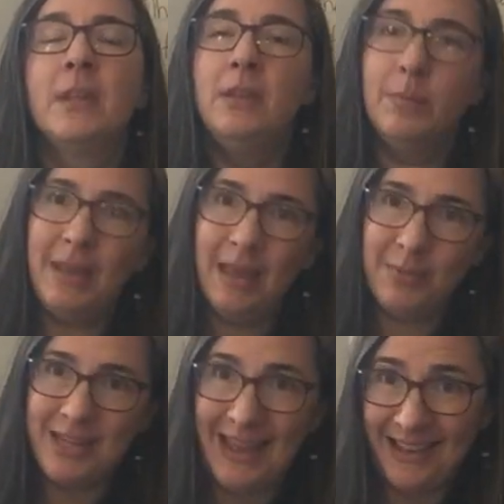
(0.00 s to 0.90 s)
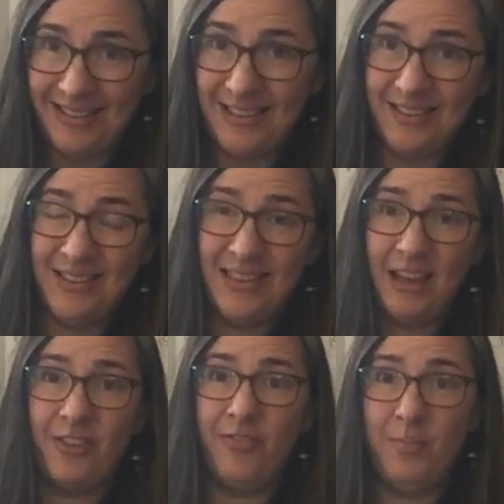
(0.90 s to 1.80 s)
you'll be able to access the
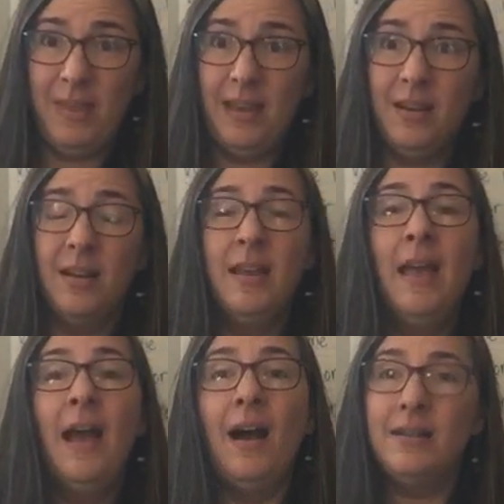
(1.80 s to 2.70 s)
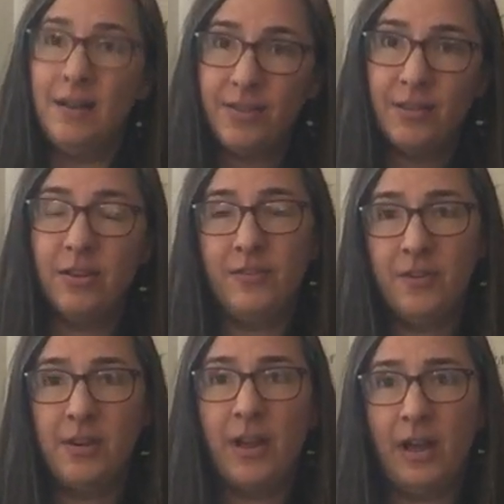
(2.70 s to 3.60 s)
text from there. I'll also look
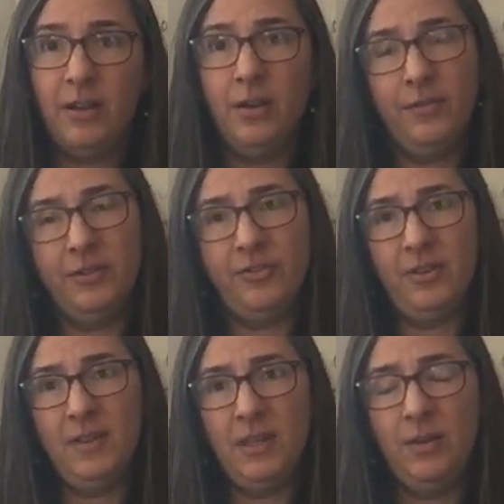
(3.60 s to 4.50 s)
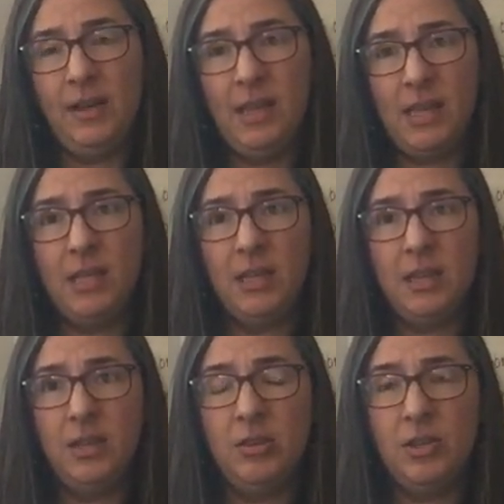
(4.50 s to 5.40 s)
for an audio version that you guys can
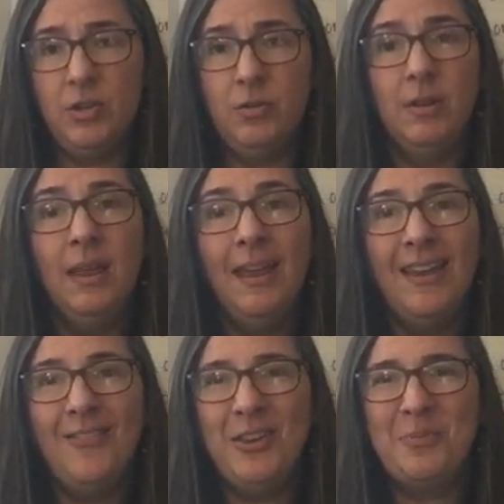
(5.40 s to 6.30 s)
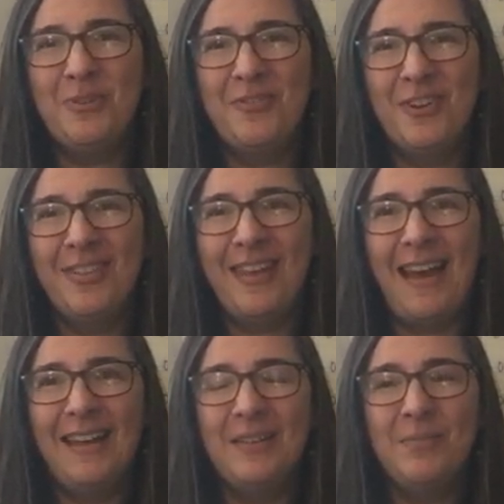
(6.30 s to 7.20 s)
listen to if you prefer
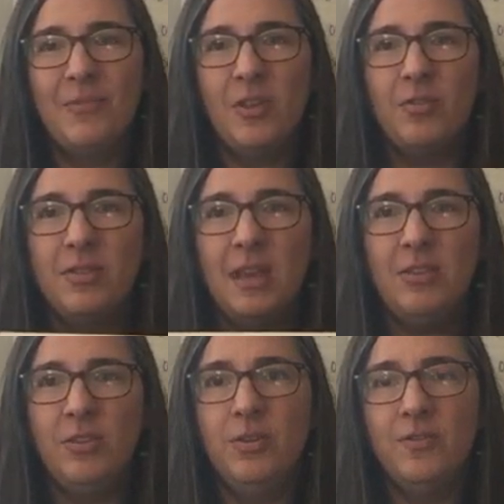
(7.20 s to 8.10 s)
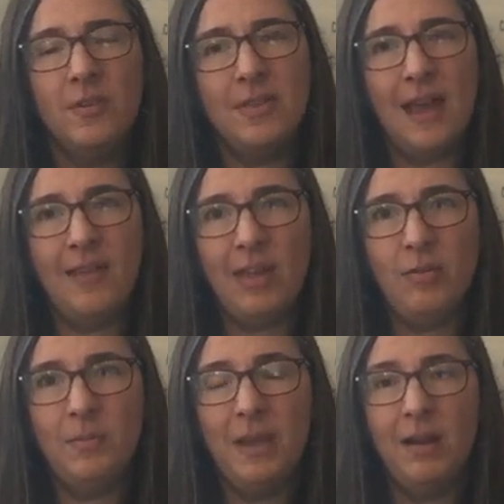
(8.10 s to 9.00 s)
that. So stay tuned for that. That
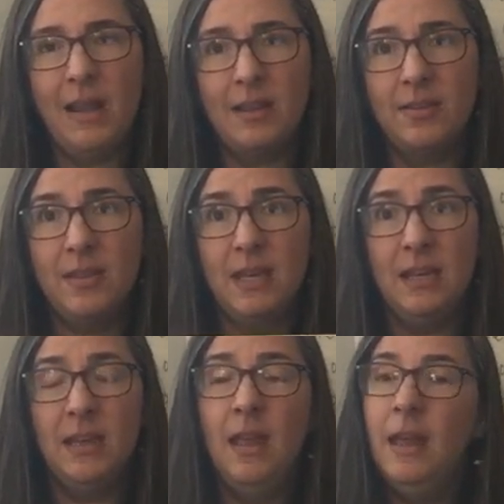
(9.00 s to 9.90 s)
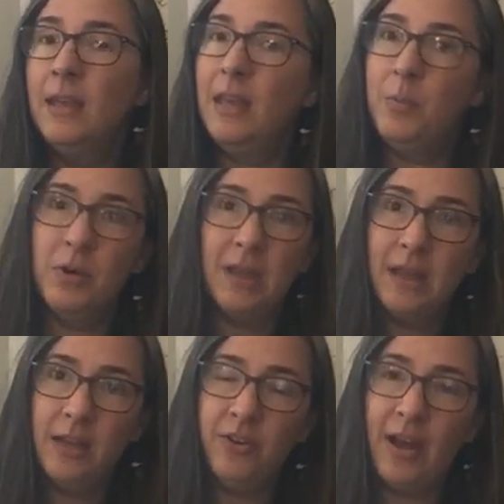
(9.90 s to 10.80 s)
will be our next thing. Keep
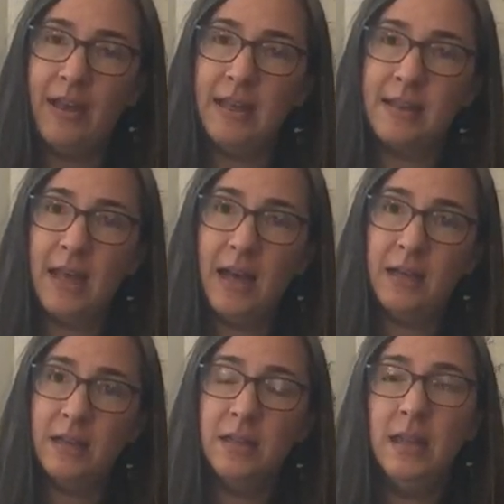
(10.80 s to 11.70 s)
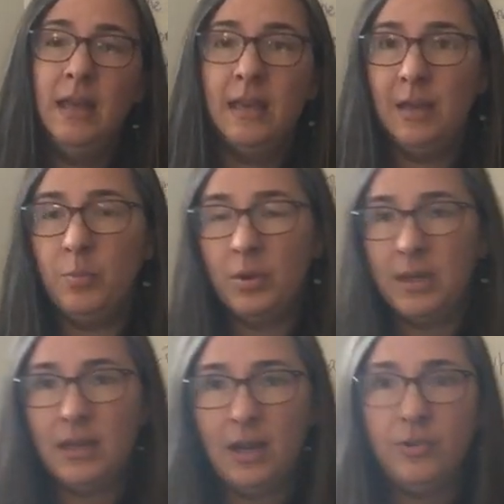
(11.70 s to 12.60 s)
working on your IXL. Keep
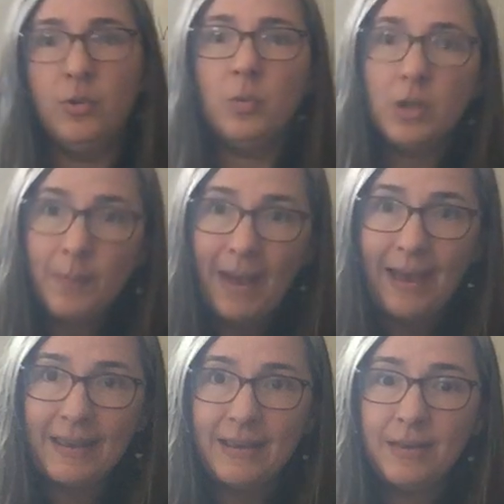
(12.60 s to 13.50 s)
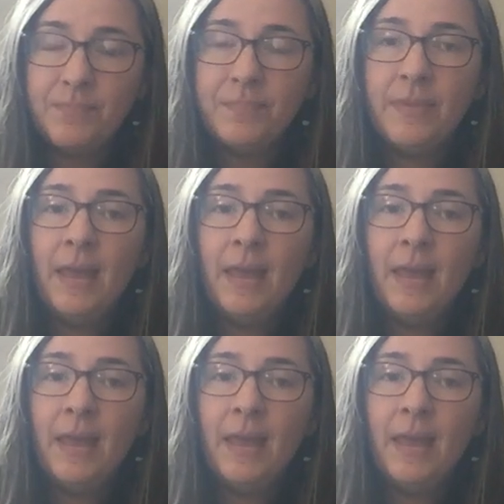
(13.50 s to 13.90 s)
working on your work packet.